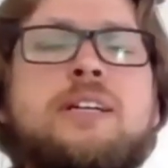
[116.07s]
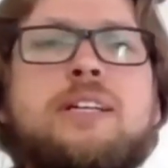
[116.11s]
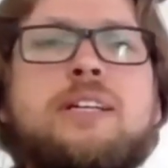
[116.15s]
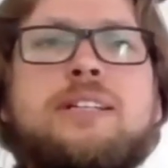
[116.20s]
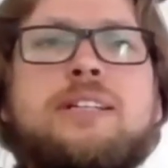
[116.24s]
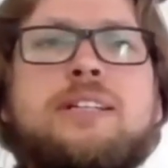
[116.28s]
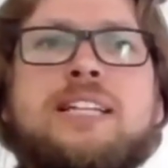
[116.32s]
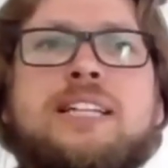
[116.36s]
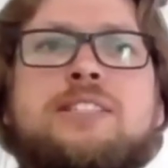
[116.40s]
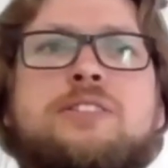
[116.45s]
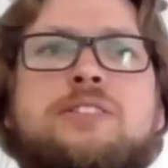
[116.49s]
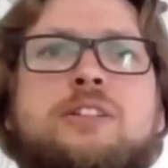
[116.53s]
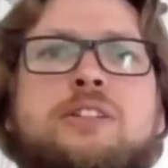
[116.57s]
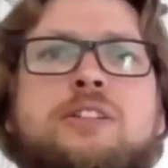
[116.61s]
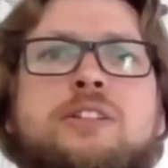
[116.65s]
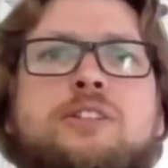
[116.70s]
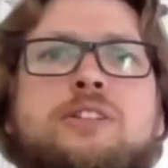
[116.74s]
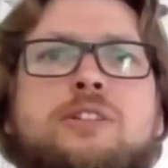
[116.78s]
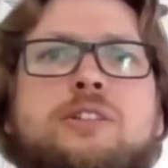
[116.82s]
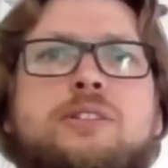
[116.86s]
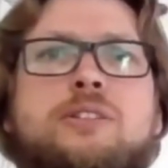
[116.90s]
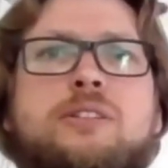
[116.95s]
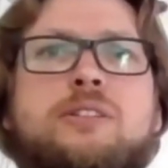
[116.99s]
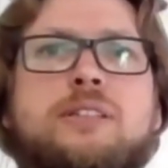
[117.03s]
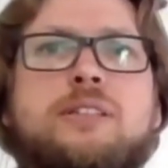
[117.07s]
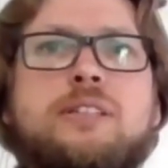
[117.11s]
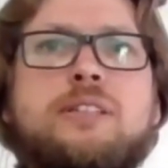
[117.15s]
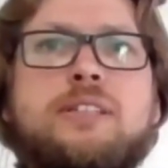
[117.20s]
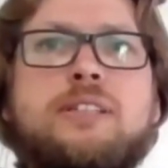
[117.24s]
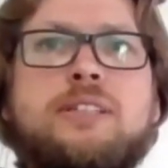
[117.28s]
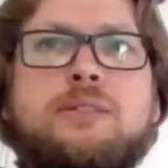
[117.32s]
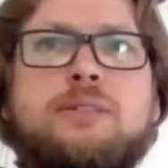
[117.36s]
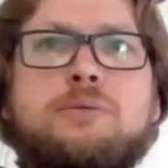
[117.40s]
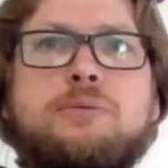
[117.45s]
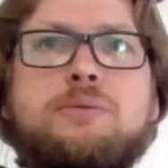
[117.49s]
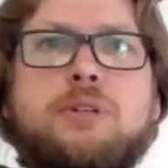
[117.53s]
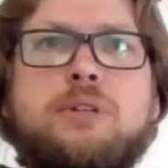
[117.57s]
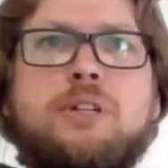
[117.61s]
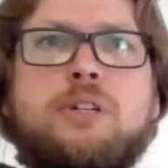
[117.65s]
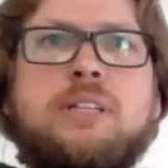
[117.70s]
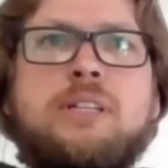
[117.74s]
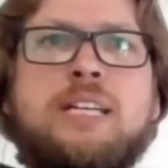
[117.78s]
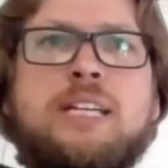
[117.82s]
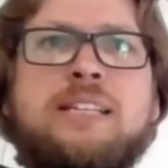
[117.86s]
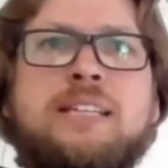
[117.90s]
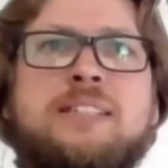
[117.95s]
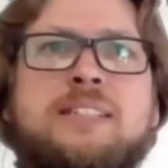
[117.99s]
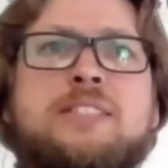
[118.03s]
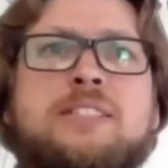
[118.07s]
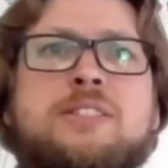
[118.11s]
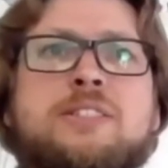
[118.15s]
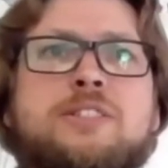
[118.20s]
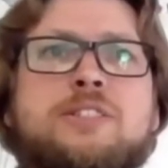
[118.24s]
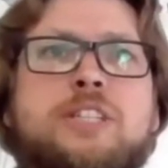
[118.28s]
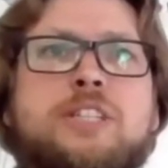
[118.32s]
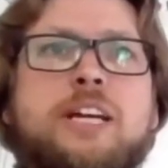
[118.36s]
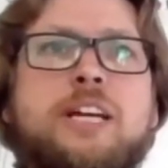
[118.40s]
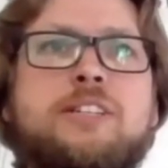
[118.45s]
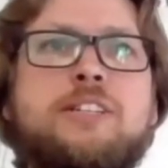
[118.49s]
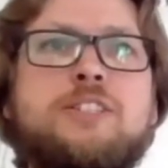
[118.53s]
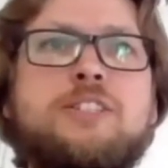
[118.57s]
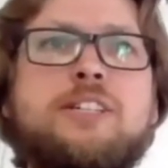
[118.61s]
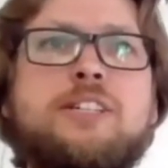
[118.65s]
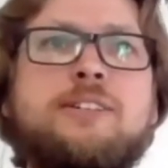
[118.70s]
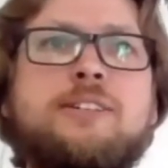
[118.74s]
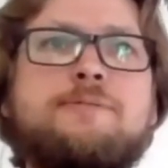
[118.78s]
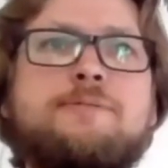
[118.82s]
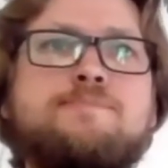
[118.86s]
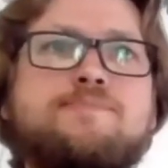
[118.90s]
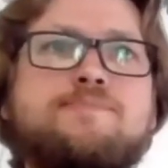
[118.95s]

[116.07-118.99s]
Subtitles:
And that's not good in a world that is changing.